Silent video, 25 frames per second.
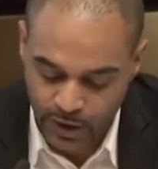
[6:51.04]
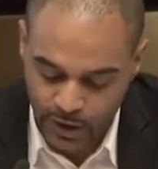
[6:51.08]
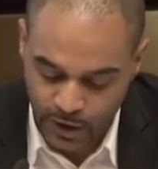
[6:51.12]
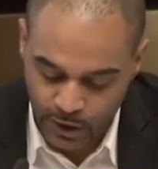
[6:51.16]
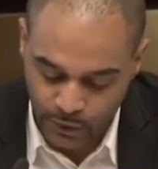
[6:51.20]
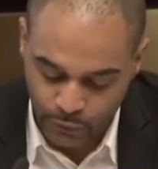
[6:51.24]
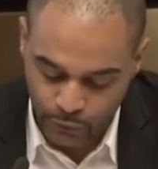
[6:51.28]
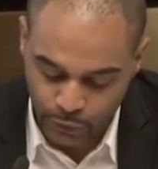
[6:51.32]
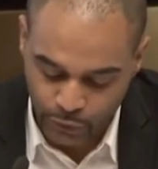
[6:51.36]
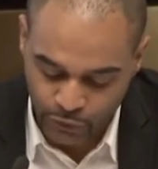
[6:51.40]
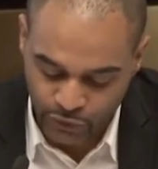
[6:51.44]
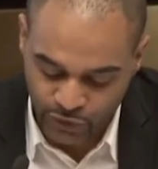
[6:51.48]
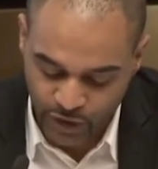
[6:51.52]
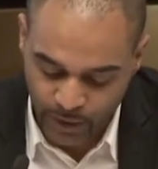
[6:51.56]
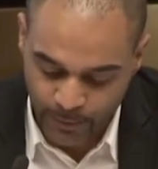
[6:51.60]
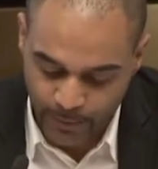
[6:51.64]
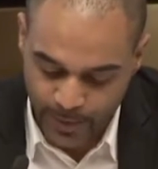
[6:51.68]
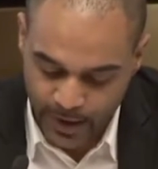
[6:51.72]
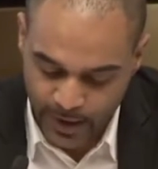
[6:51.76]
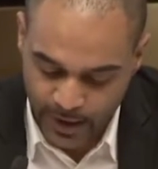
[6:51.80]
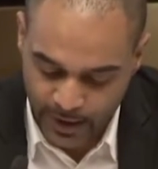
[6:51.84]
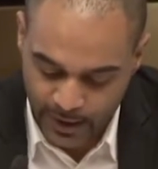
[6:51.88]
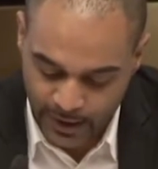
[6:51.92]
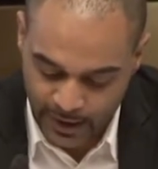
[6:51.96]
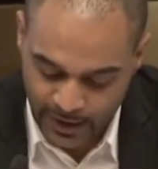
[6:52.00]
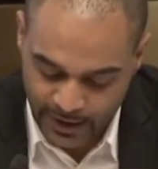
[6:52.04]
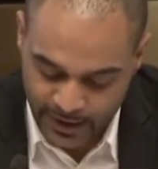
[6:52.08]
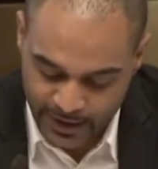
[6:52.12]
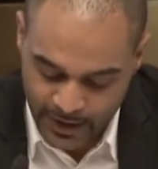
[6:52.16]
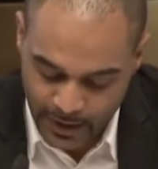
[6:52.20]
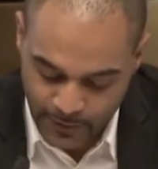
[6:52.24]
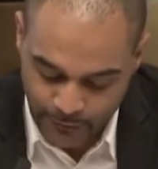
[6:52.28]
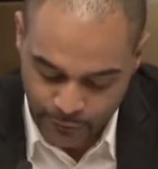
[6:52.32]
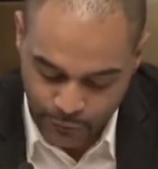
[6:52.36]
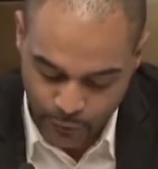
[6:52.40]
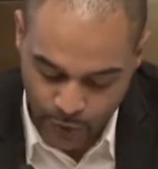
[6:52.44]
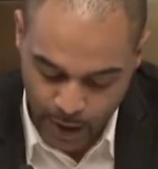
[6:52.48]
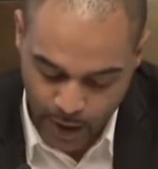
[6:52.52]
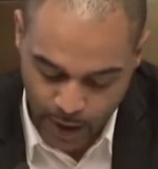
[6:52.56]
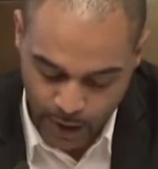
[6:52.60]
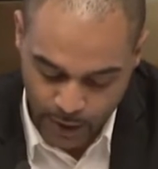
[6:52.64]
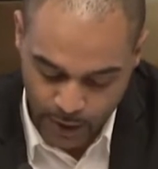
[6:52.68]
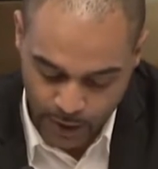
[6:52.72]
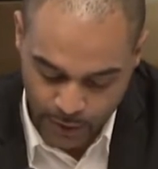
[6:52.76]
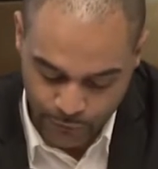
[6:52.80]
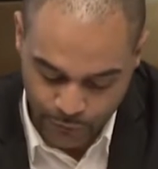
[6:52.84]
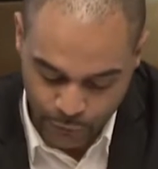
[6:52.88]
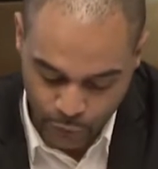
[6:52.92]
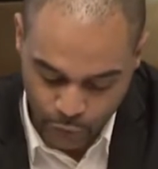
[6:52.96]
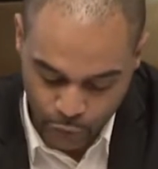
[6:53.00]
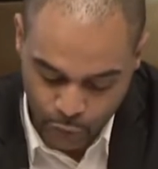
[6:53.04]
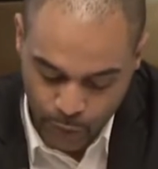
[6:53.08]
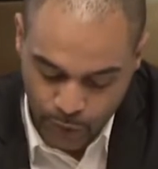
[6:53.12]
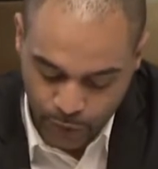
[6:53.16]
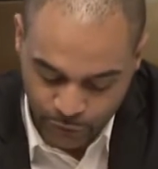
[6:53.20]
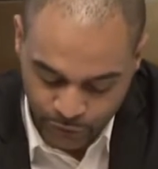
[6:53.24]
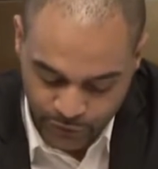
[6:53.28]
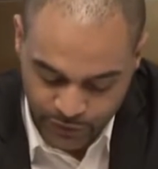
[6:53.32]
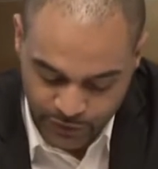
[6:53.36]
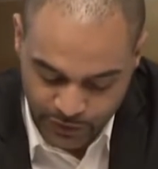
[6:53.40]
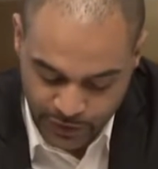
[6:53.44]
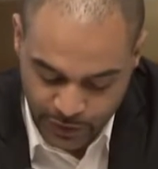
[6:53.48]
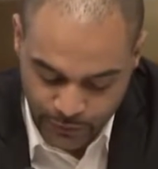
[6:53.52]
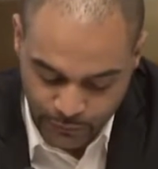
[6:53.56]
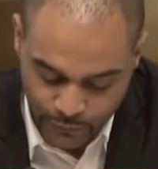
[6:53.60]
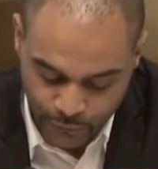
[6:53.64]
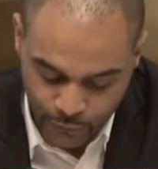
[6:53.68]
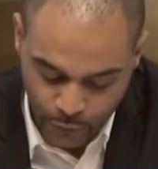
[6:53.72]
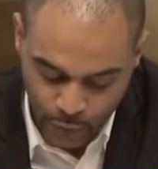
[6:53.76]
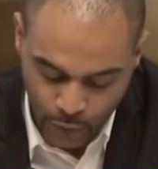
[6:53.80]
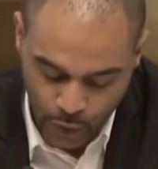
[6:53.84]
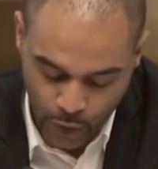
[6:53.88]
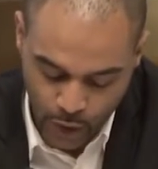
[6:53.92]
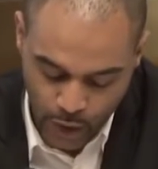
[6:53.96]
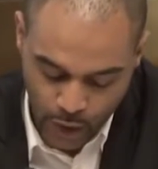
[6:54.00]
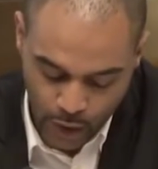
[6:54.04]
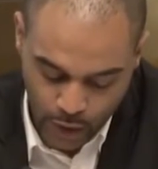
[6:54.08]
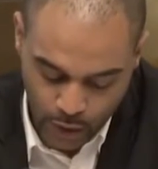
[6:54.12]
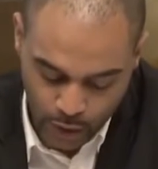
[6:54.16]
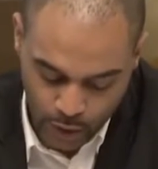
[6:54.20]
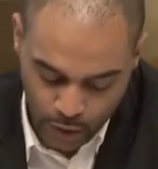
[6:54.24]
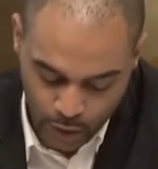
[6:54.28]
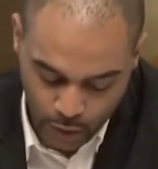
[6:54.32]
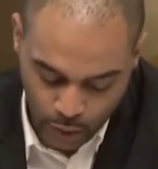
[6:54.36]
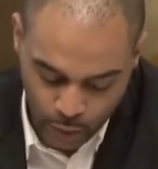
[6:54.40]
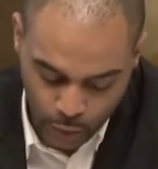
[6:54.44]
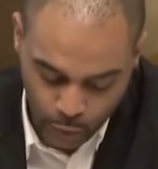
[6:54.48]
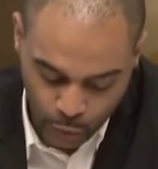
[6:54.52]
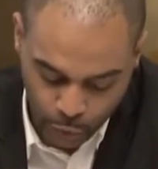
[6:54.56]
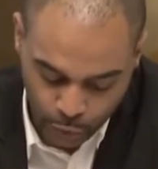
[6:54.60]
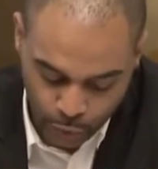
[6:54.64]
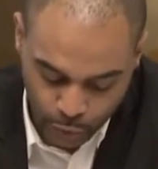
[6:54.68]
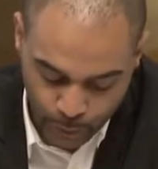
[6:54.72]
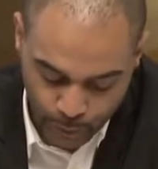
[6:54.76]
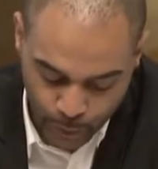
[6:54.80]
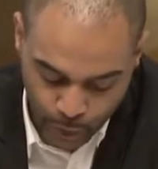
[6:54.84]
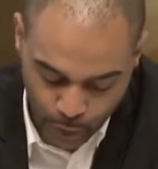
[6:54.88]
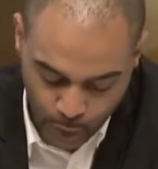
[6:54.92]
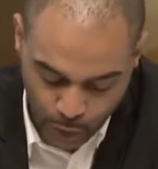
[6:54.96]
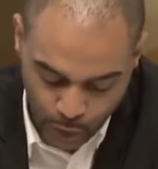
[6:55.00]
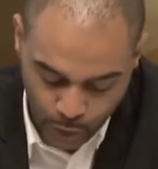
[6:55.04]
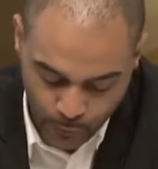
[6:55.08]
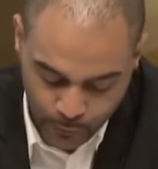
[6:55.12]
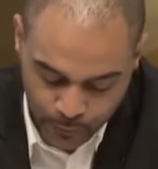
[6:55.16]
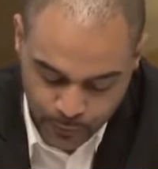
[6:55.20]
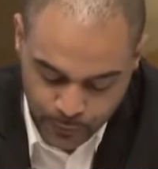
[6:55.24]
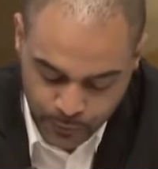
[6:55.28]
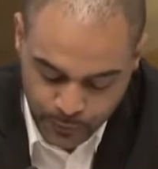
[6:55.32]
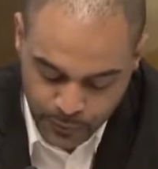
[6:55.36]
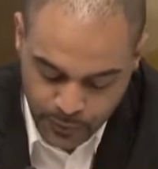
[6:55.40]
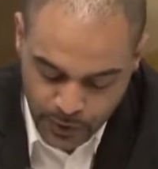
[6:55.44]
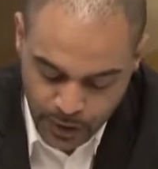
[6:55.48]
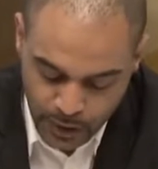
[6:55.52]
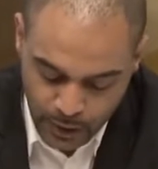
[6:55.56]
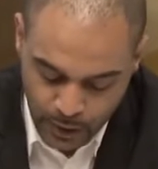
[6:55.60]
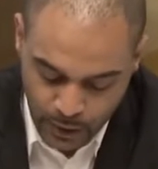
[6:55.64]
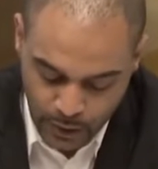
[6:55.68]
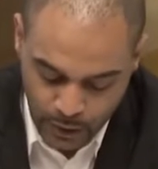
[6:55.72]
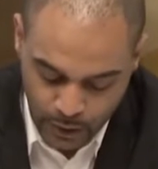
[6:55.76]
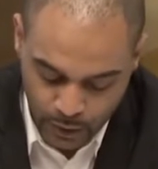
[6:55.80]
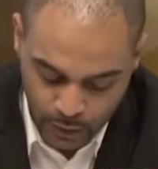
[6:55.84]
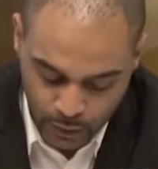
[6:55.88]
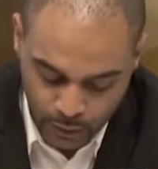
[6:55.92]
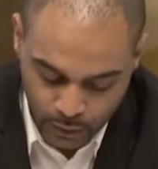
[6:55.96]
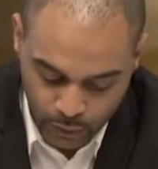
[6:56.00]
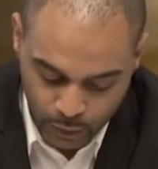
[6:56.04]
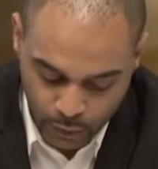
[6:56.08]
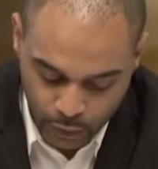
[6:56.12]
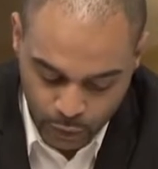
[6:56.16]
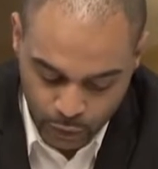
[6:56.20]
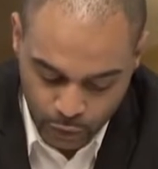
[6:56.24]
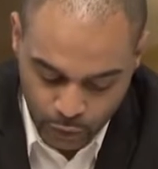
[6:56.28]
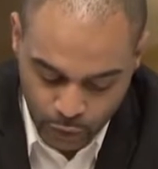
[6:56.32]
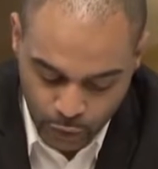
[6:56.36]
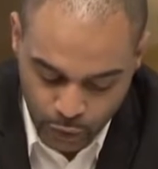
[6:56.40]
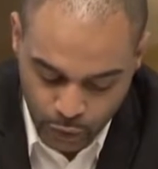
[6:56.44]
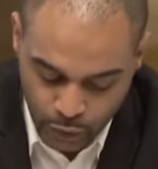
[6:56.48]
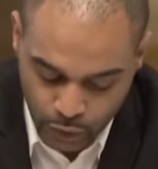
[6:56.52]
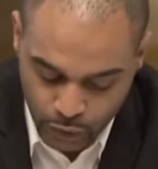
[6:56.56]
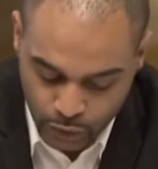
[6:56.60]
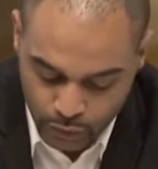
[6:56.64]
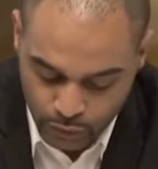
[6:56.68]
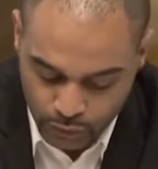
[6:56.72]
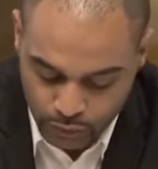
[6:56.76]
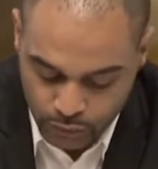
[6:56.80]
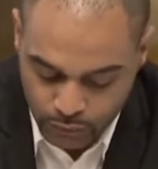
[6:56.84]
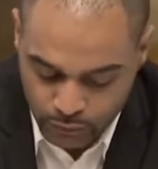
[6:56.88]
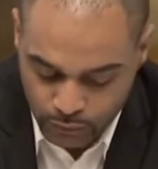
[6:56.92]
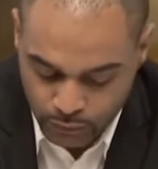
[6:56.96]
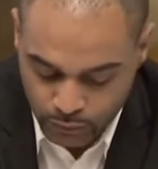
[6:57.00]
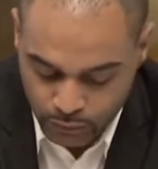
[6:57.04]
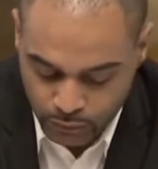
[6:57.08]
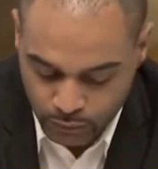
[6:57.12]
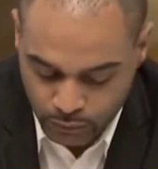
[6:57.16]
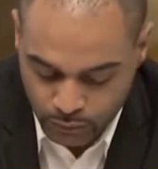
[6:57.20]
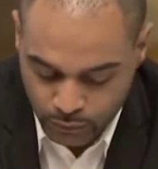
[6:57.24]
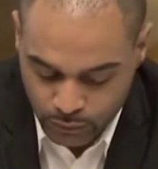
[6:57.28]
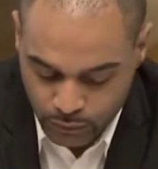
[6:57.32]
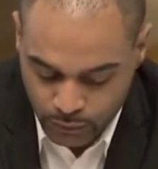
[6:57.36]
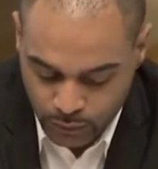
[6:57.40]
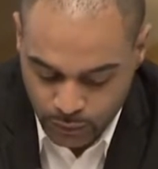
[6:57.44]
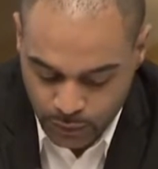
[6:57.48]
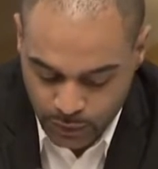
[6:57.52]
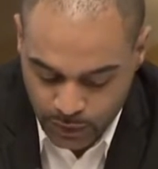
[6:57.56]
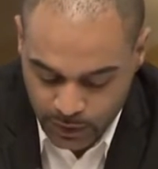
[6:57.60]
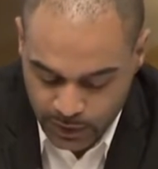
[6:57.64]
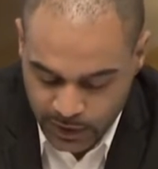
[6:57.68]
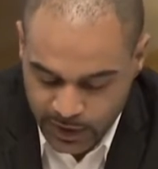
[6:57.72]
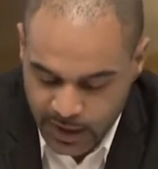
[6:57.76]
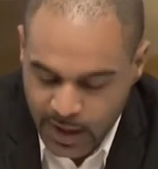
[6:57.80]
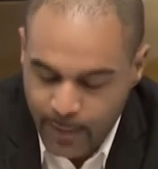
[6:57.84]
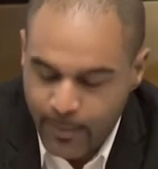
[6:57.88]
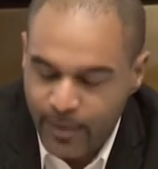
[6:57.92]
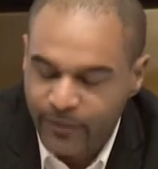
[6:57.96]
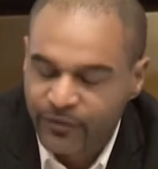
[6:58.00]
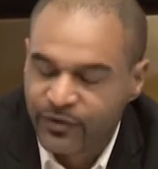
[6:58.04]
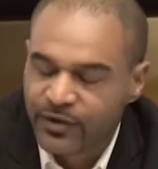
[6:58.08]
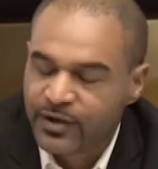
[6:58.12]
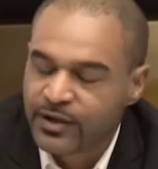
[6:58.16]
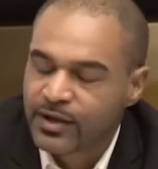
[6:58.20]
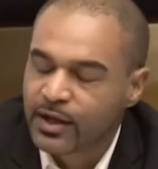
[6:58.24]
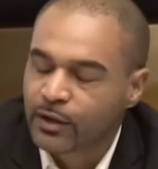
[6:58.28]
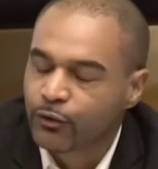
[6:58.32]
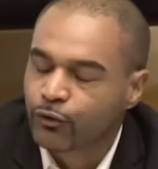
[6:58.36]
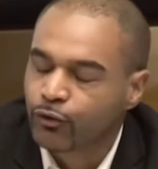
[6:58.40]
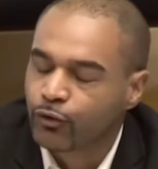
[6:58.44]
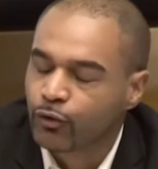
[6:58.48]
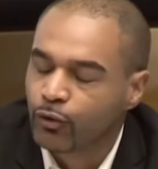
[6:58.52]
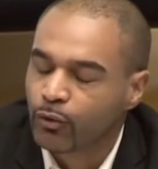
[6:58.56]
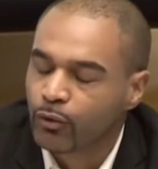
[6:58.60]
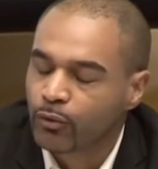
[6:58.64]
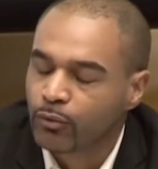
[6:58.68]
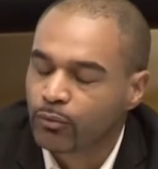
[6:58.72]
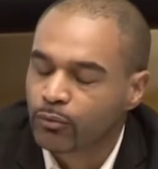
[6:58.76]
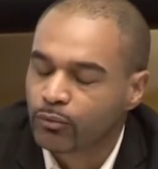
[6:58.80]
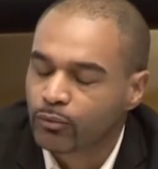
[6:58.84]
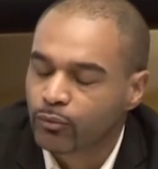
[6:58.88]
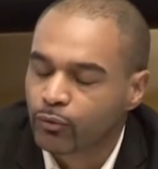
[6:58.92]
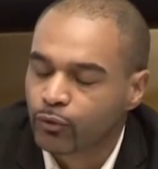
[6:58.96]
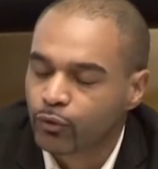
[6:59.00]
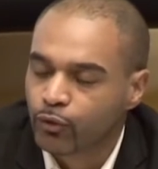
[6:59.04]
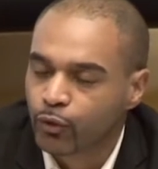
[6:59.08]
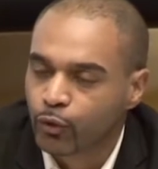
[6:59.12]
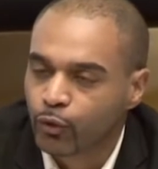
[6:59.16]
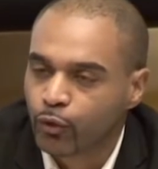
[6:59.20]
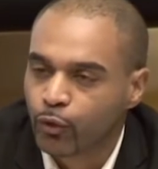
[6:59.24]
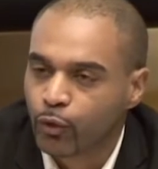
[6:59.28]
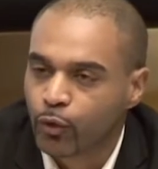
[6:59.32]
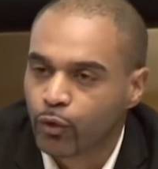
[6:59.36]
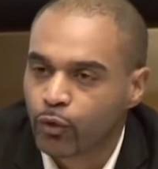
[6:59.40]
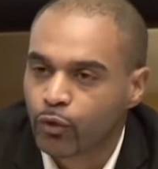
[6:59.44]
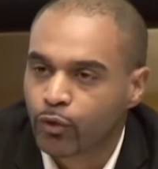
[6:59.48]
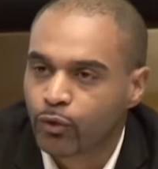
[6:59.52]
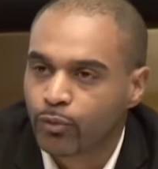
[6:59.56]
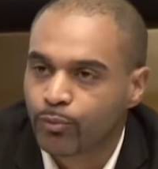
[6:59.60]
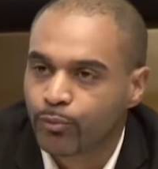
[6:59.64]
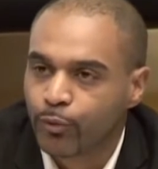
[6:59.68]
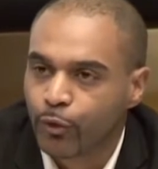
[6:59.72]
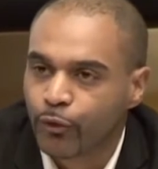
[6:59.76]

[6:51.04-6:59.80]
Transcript: determine all your actions because you are full of rage and anger, and this is not the way out either.